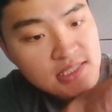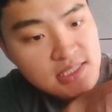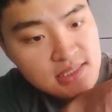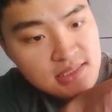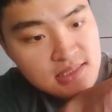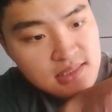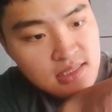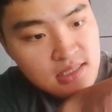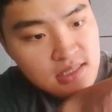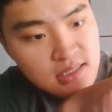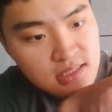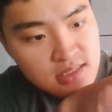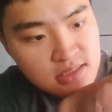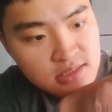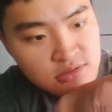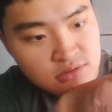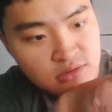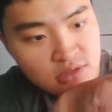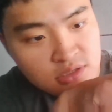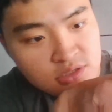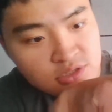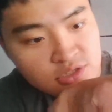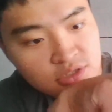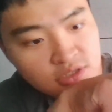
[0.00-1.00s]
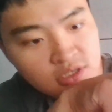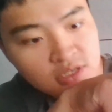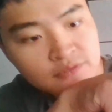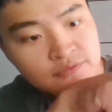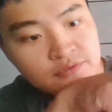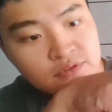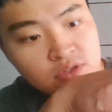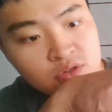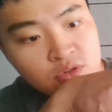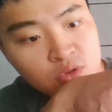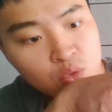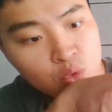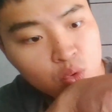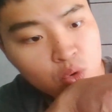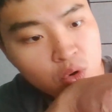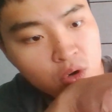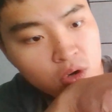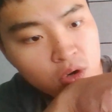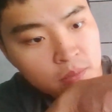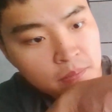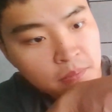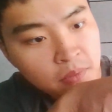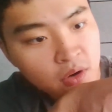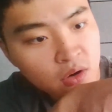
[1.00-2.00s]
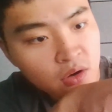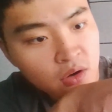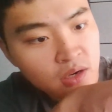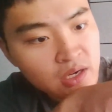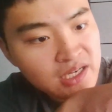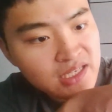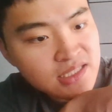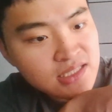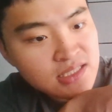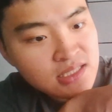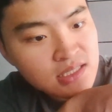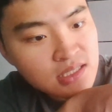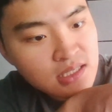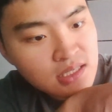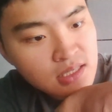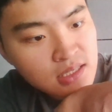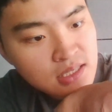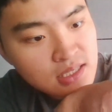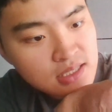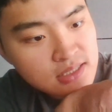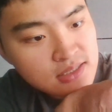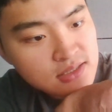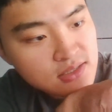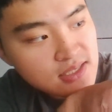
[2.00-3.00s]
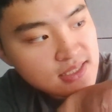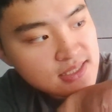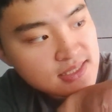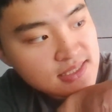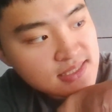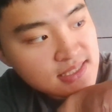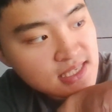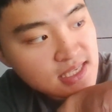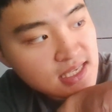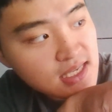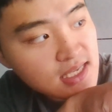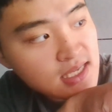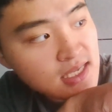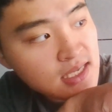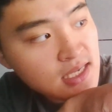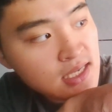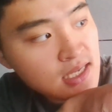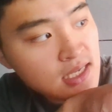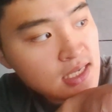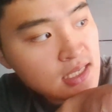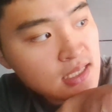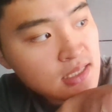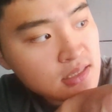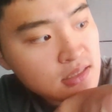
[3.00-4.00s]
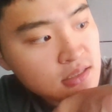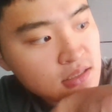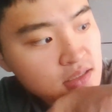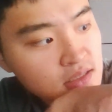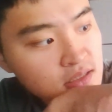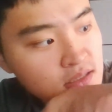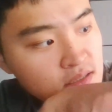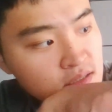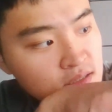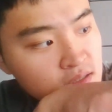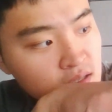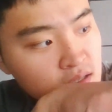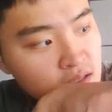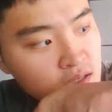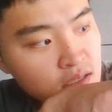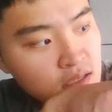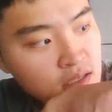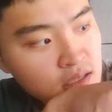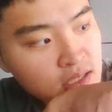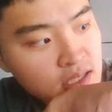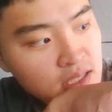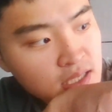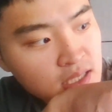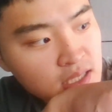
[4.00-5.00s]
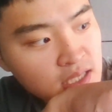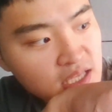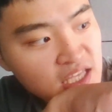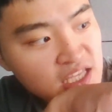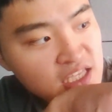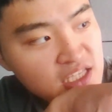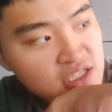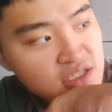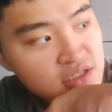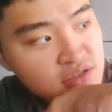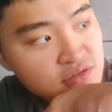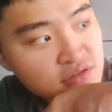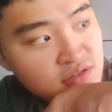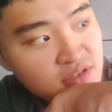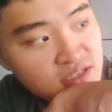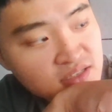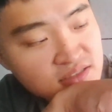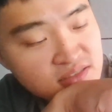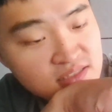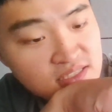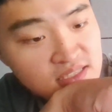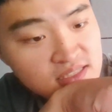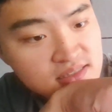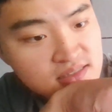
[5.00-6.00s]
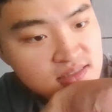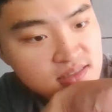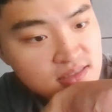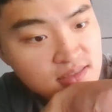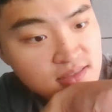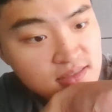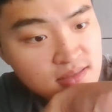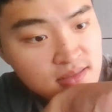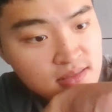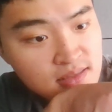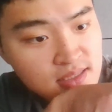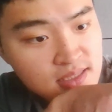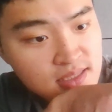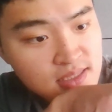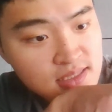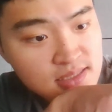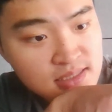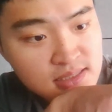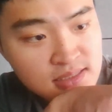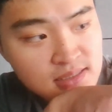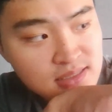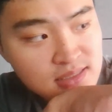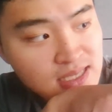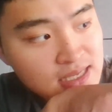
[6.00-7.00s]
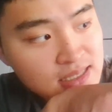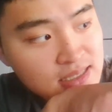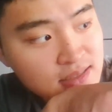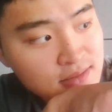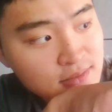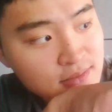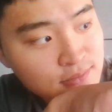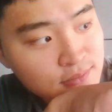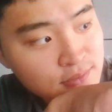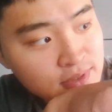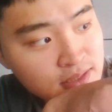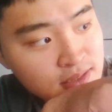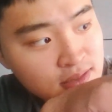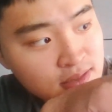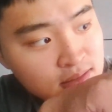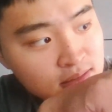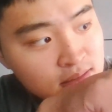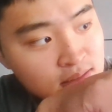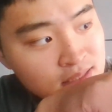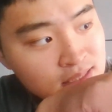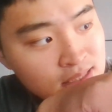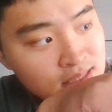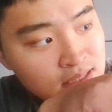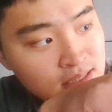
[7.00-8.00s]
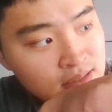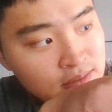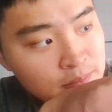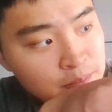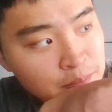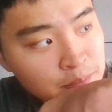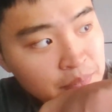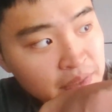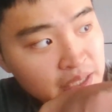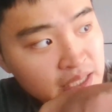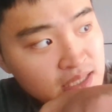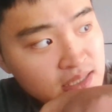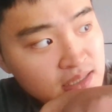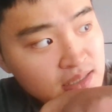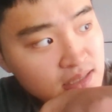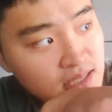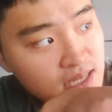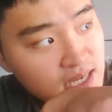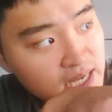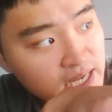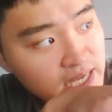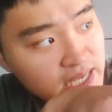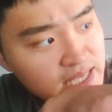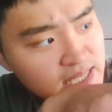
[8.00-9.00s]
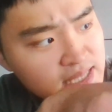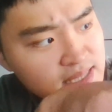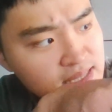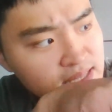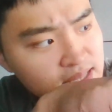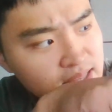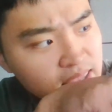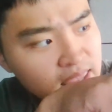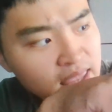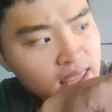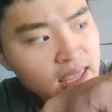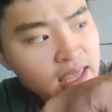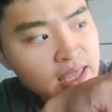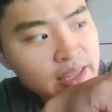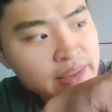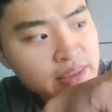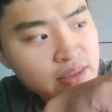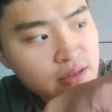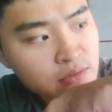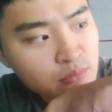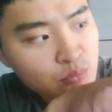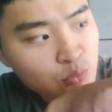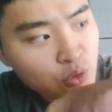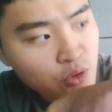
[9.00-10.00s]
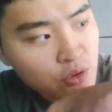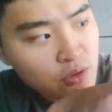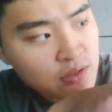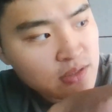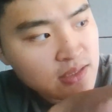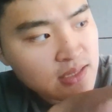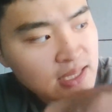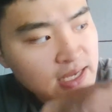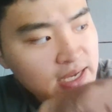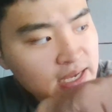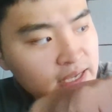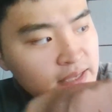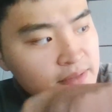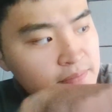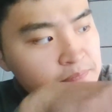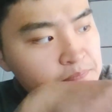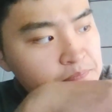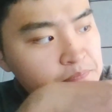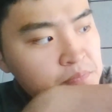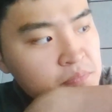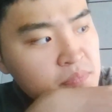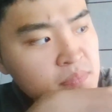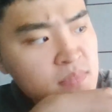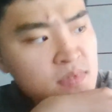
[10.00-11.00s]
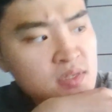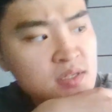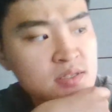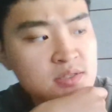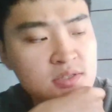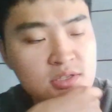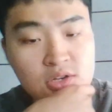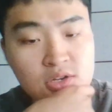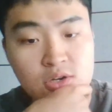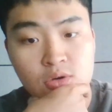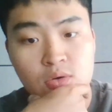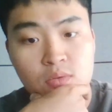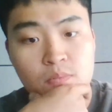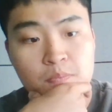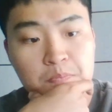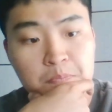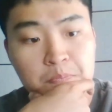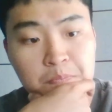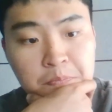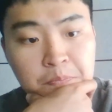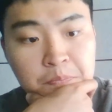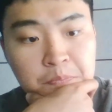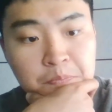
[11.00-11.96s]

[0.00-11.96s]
this is the structure of the NOR part. As you can see, the each transistor is connected with the bit line and the word line. So